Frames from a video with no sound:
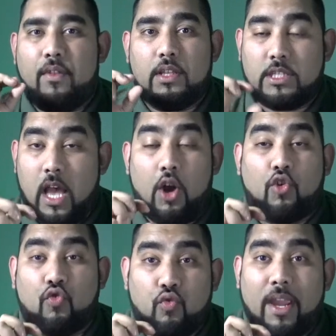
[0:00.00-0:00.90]
a
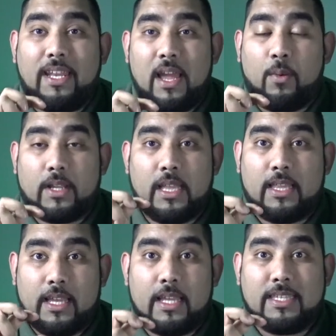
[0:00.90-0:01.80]
great network that they can
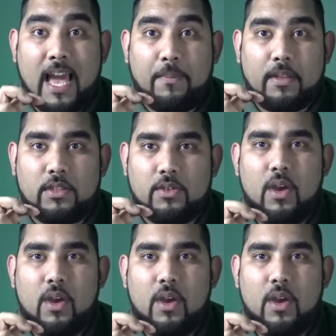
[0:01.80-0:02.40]
tap into?